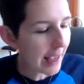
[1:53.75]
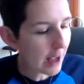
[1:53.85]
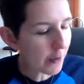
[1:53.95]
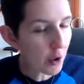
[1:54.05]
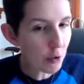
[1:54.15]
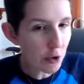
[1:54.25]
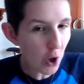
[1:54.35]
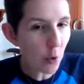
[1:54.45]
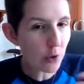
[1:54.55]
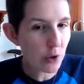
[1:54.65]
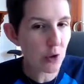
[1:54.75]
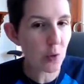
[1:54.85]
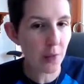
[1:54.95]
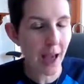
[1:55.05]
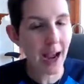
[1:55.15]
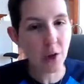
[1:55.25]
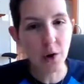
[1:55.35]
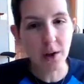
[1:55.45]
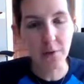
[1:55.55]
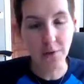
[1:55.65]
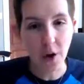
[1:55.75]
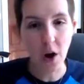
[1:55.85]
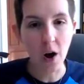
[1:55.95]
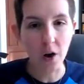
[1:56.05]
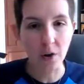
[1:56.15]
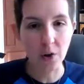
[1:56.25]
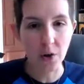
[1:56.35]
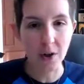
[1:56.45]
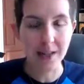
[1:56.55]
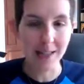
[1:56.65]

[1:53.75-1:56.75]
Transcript: If you don't do that, you're going to